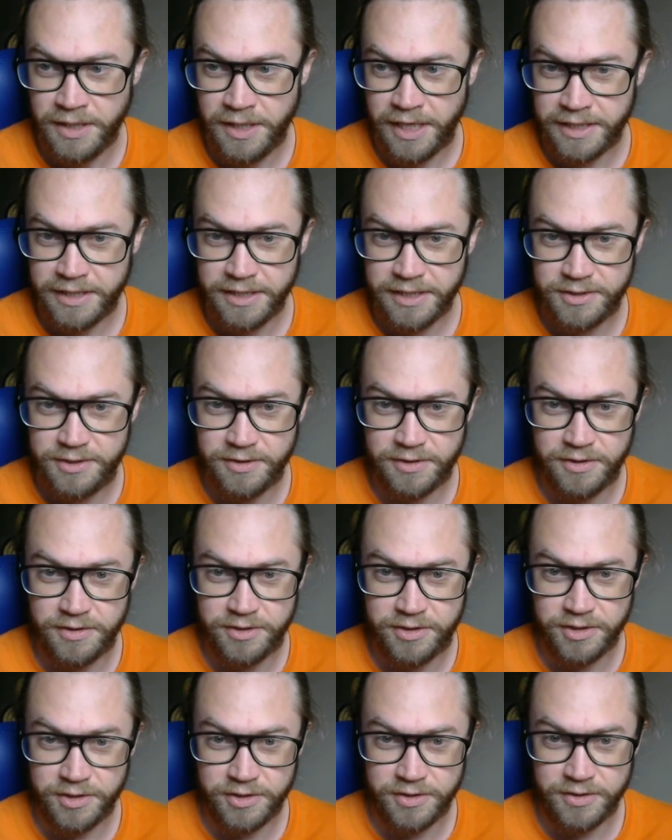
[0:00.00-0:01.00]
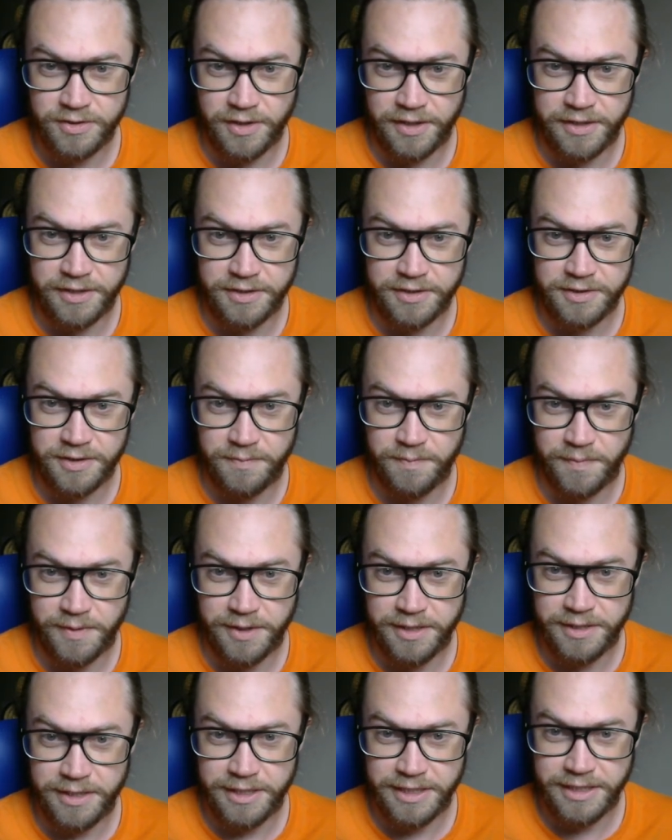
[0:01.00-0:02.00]
I guess you could just like
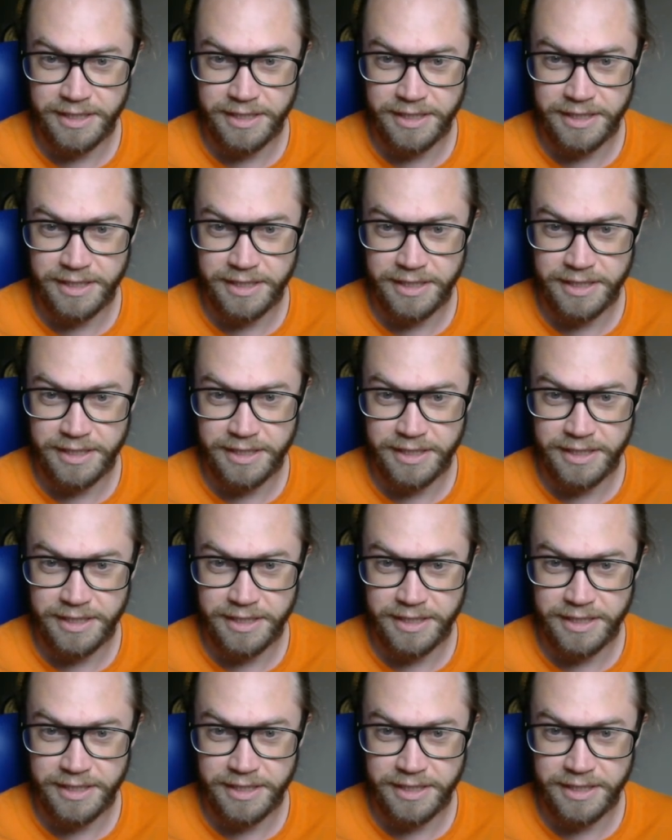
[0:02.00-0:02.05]
completely